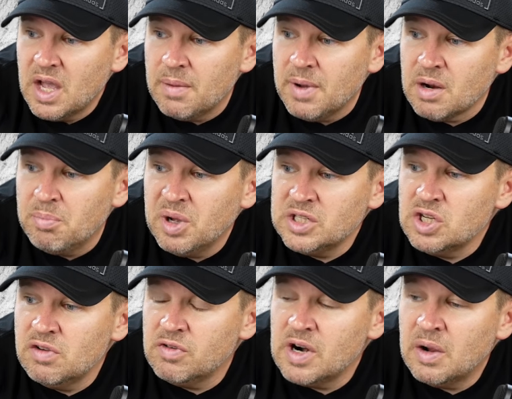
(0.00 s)
I'm on a
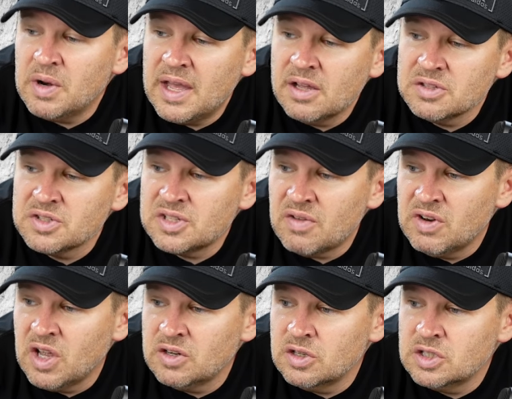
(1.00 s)
budget of around
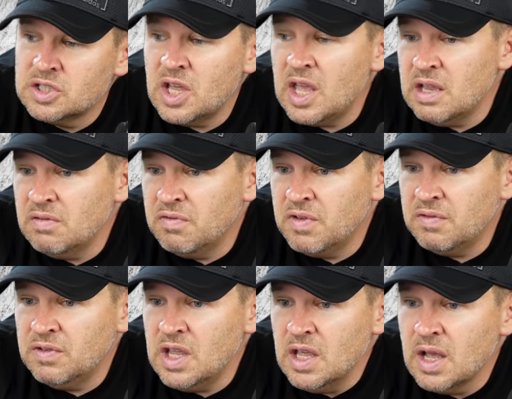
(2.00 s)
L700 to
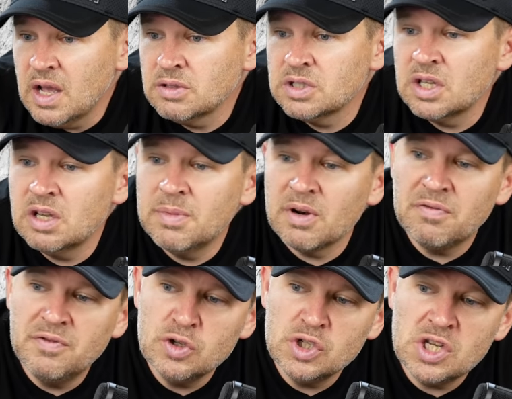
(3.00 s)
850. I was thinking about a
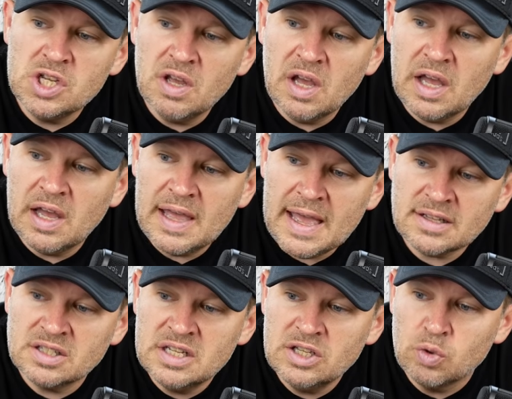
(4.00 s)
Fuji uh,
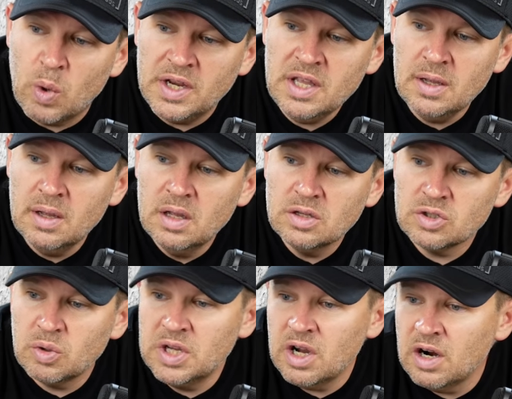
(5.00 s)
X-T20,
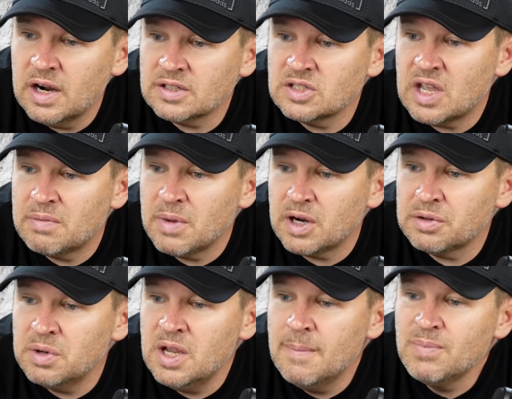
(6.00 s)
Sony RX10
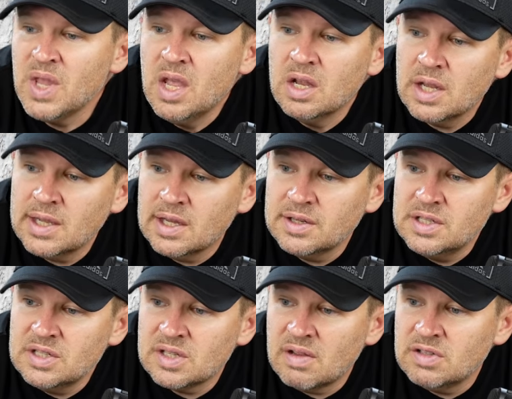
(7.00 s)
Mark III, Nikon
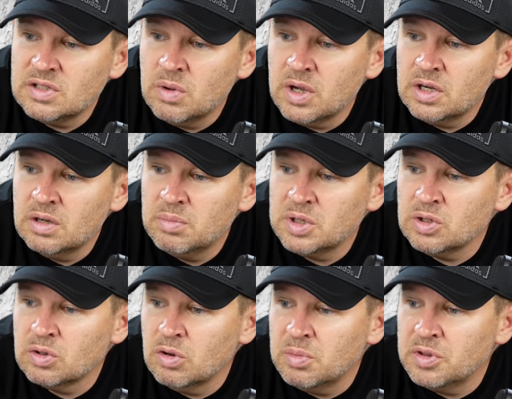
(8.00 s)
D7200, but
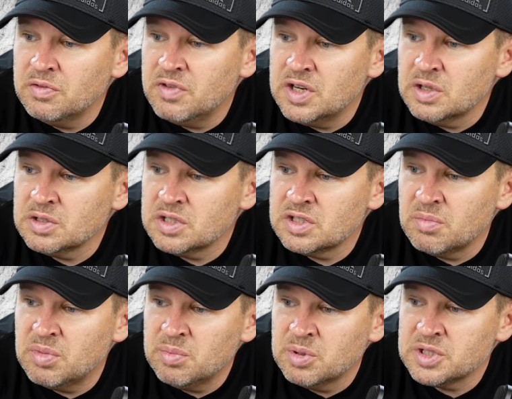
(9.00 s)
don't know about the videos as
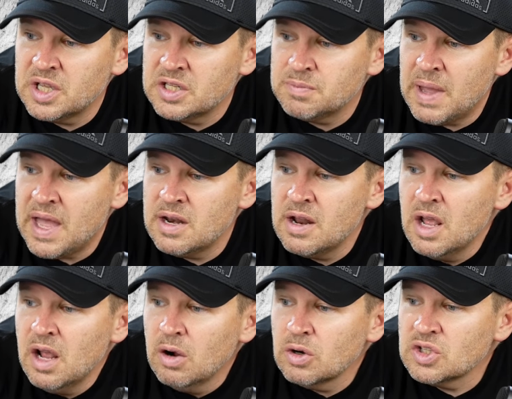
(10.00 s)
some people say it is bad,
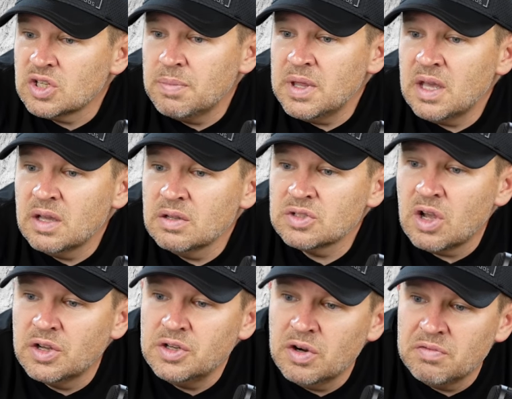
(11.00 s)
or something else
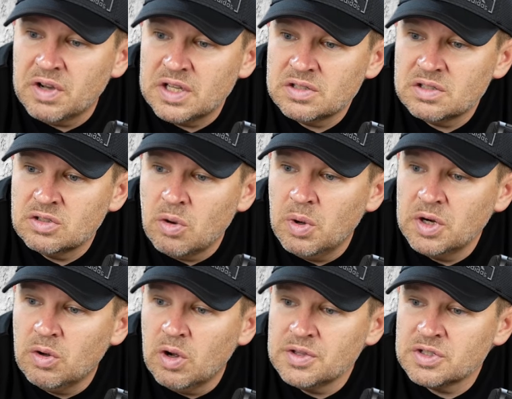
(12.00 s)
on your advice. Don't want
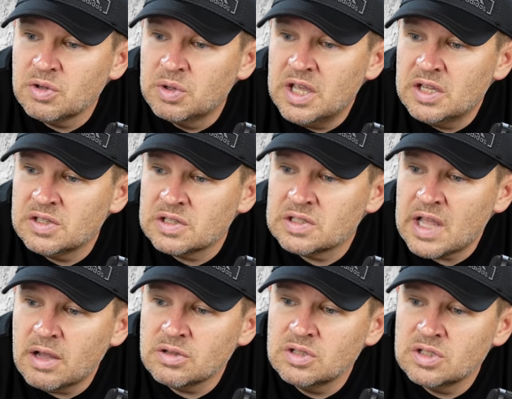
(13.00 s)
to go on the Sony
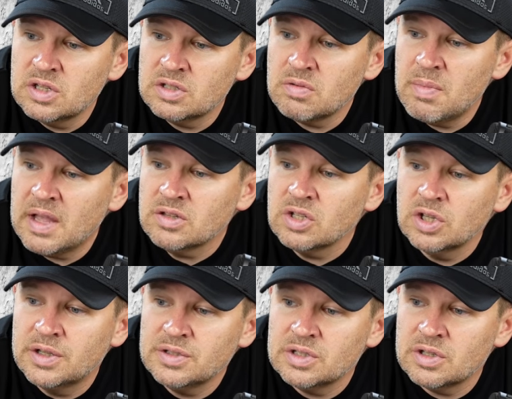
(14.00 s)
a6000 system as the
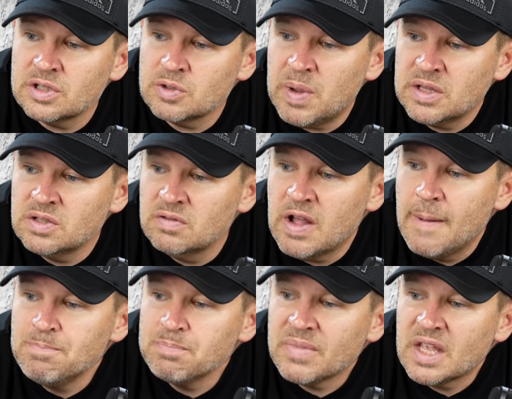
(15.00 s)
lenses are expensive.
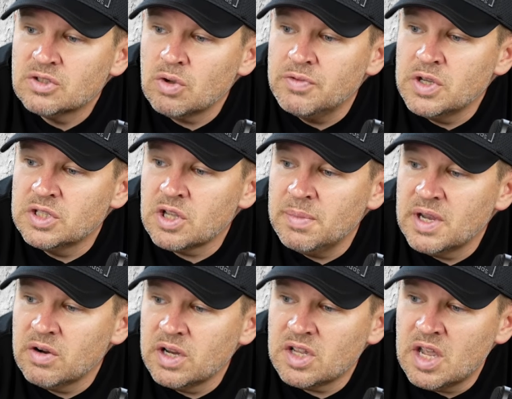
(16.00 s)
So if you could tell me a
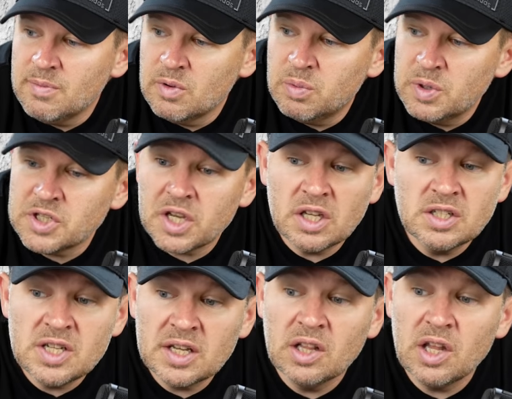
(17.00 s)
great camera with which I
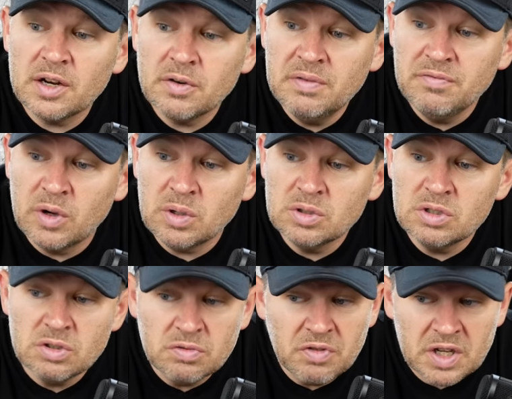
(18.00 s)
could take a lot of great photos
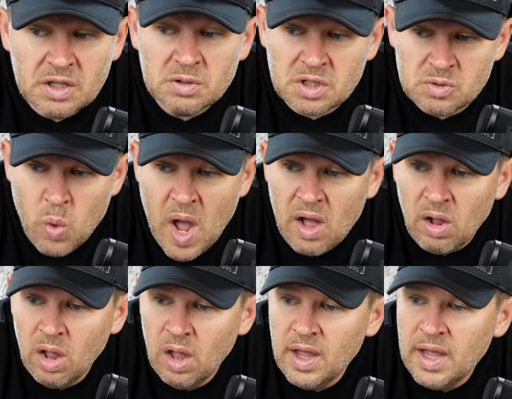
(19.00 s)
and do videos as
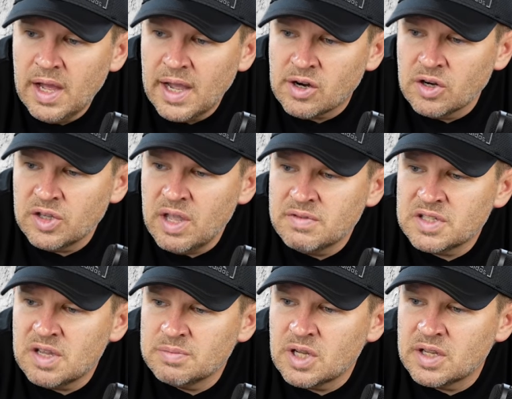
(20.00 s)
well. I currently have a
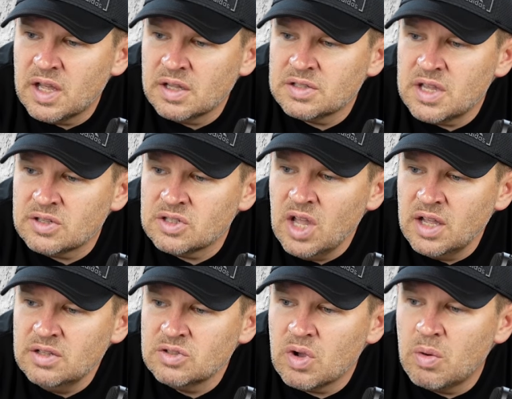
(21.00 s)
Samsung Galaxy
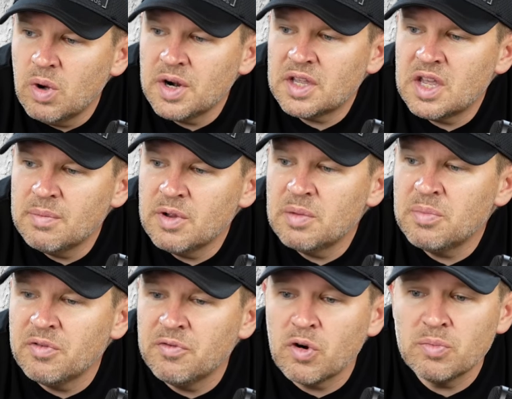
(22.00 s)
S9, so I want a camera that
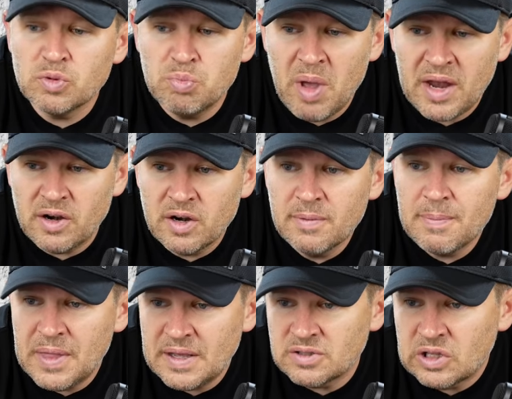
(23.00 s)
performs better.
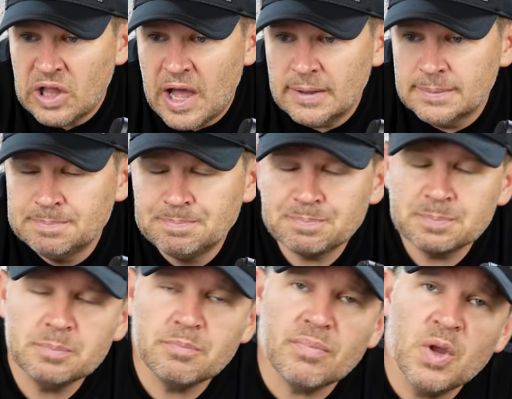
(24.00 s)
Thanks a lot.
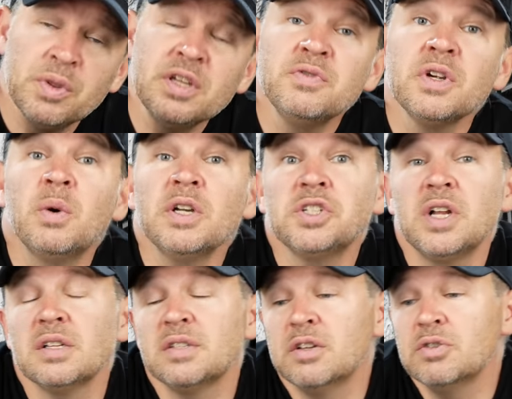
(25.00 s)
Well, thanks for your question,
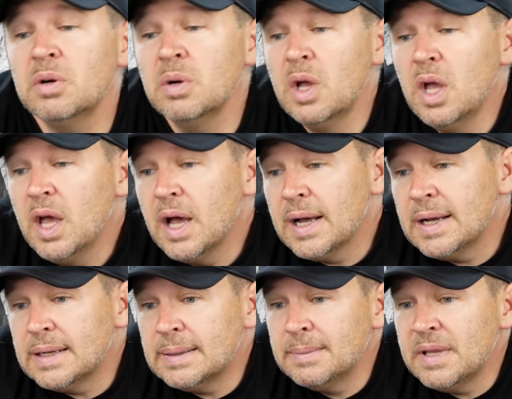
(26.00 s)
Alessandro.
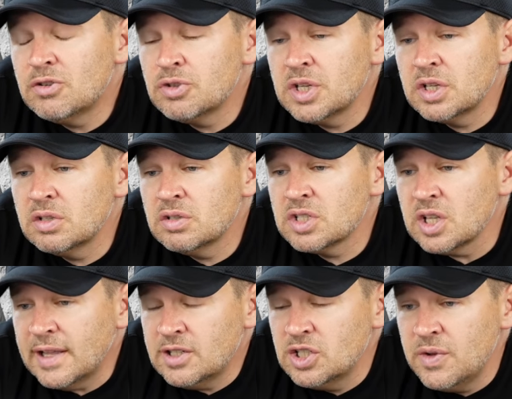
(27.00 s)
Um, interesting
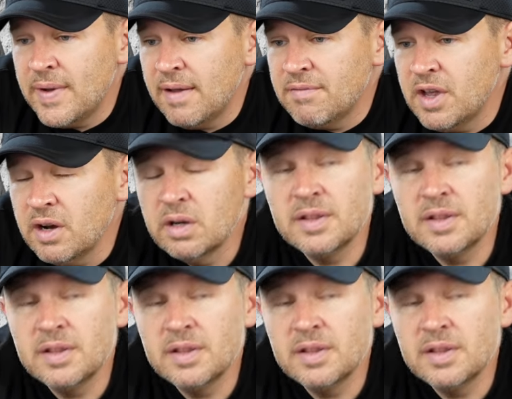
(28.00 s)
selection you have there.